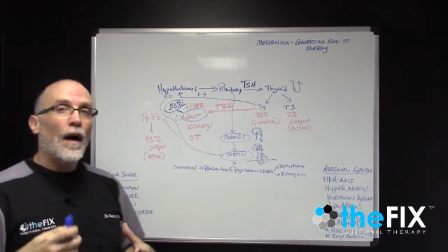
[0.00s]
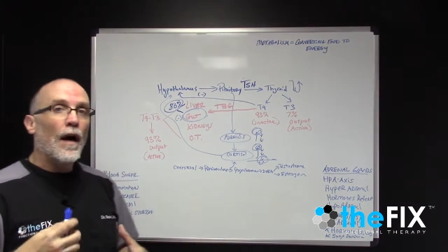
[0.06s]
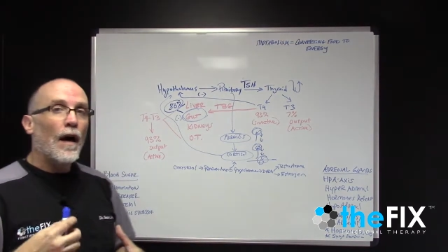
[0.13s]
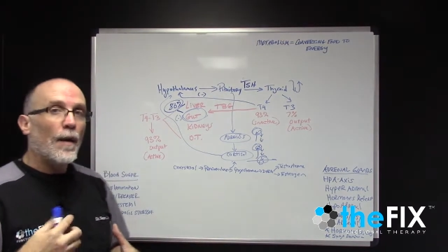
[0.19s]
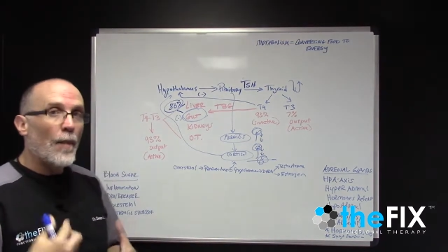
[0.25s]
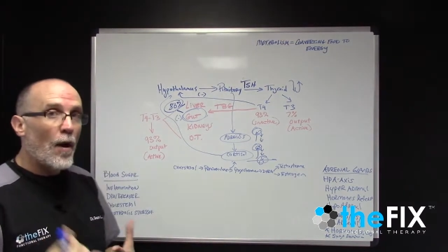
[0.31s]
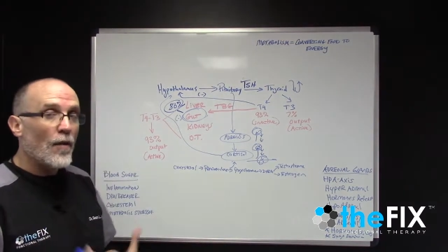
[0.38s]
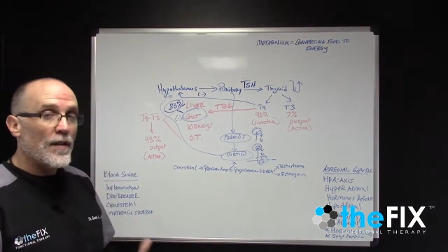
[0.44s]

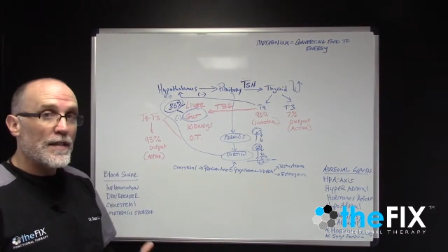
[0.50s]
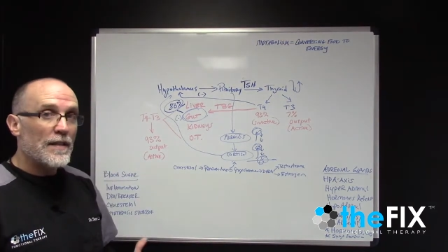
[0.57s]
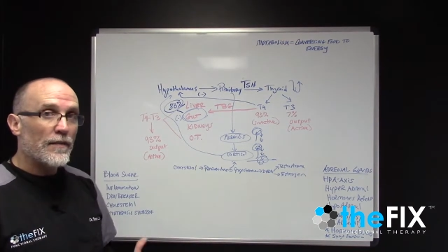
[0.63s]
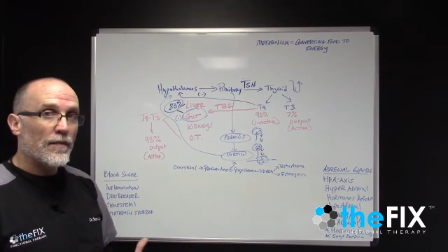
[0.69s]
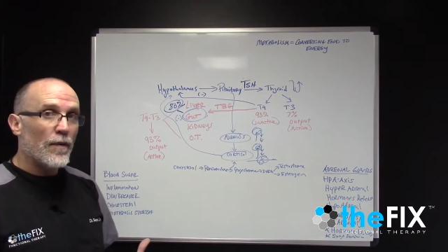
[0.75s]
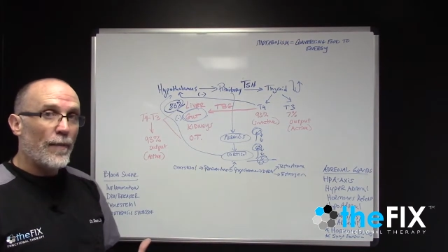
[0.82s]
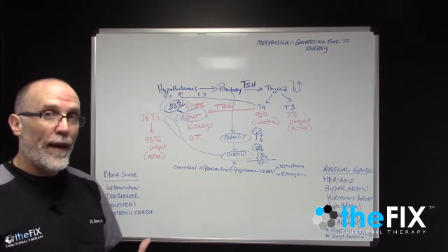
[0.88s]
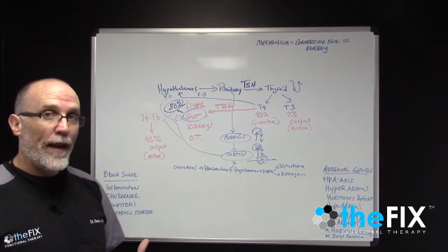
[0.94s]
all these
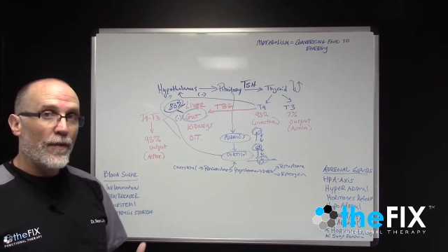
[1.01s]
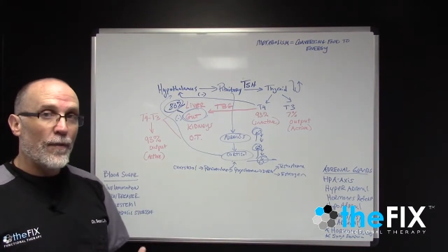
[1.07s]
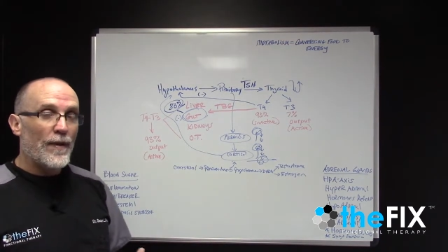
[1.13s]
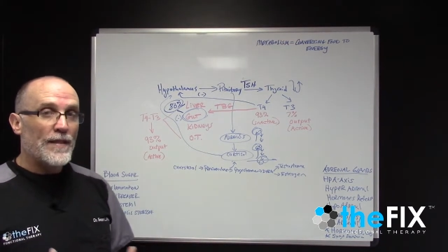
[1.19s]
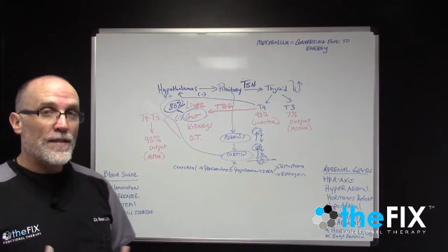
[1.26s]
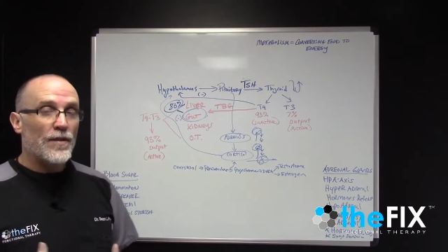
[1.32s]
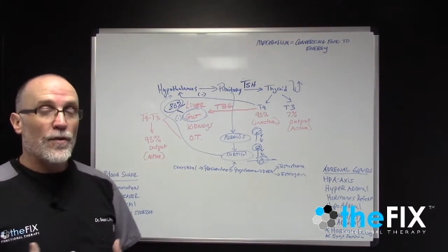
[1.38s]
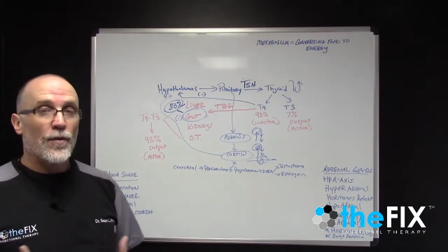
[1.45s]
different
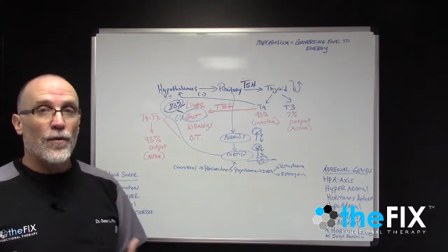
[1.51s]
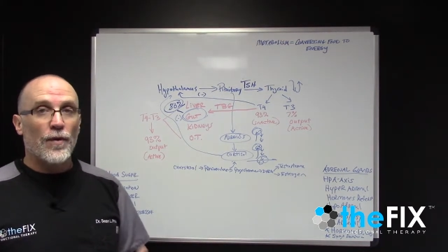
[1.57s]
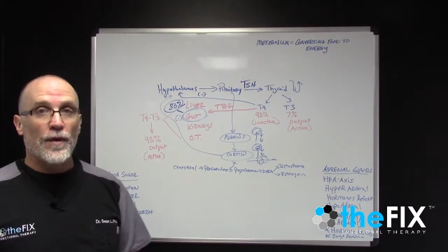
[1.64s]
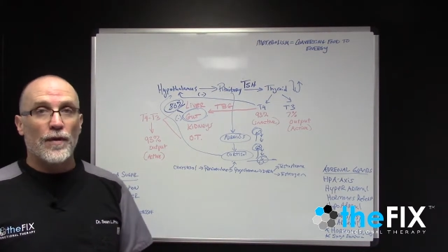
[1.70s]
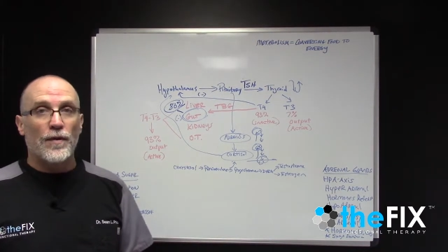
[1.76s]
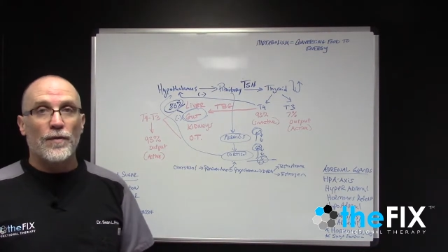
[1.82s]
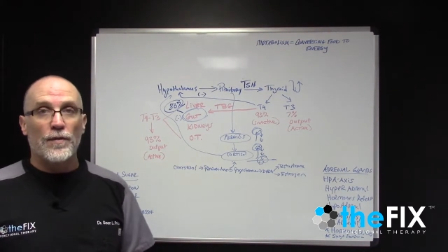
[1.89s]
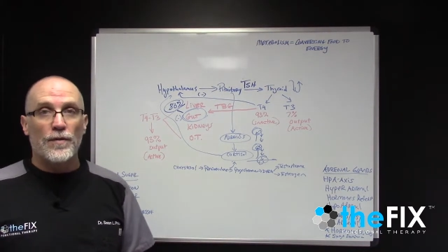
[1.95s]
pathways that are
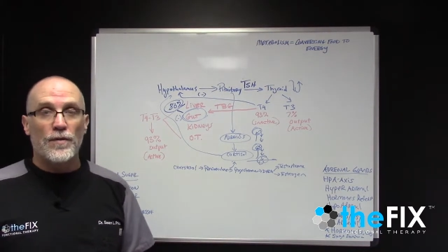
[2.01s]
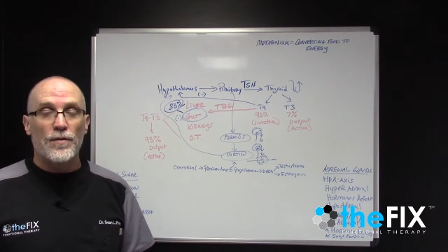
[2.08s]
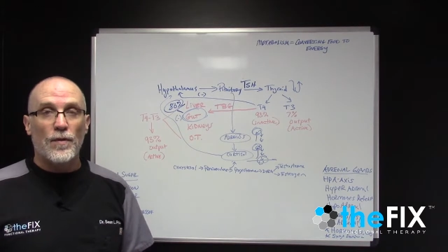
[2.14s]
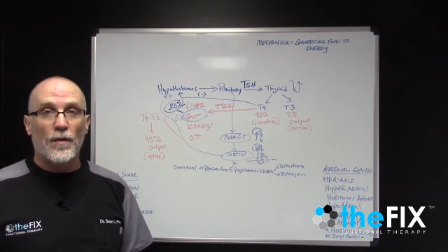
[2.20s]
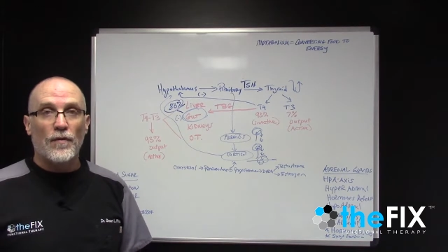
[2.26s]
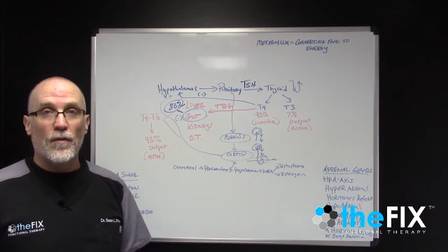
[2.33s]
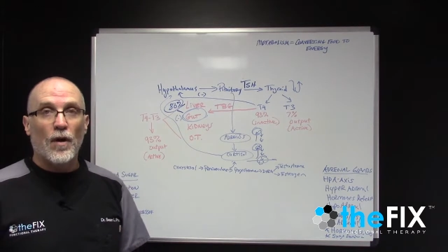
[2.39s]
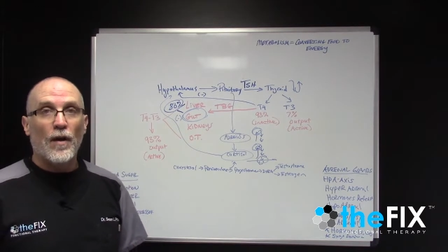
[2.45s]
critical
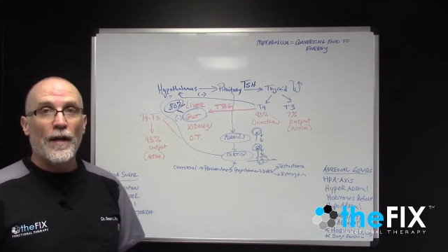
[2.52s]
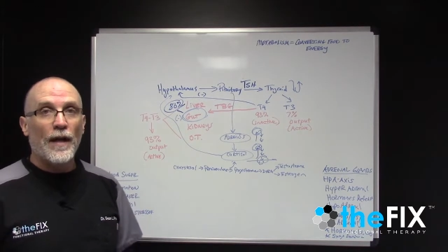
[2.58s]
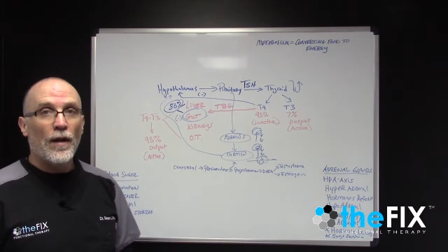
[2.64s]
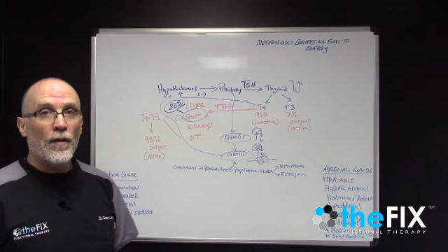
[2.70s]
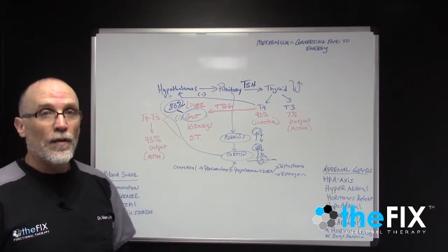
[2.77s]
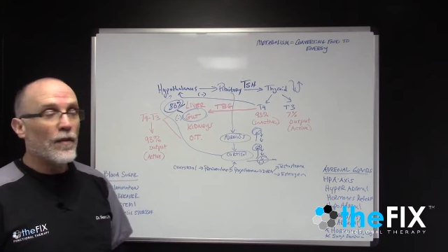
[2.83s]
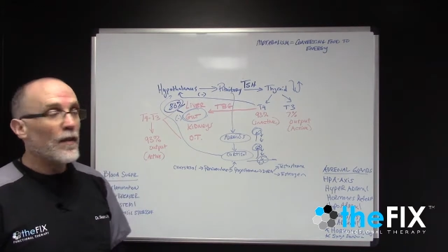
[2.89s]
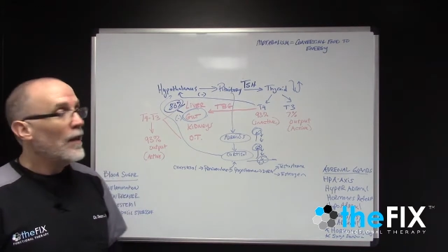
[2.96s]
to overall
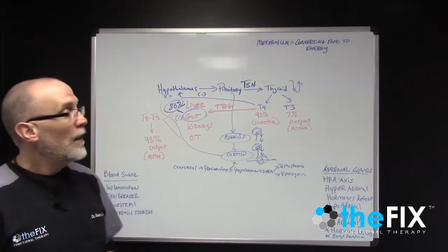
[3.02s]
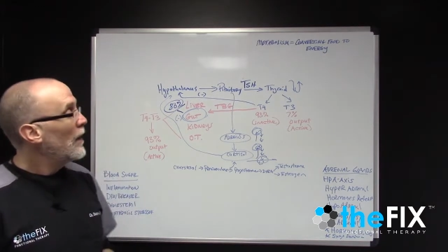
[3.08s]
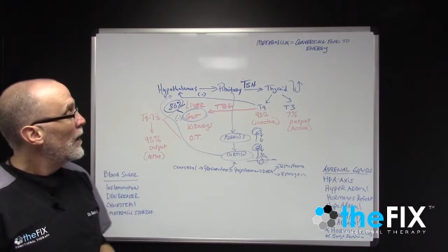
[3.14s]
health.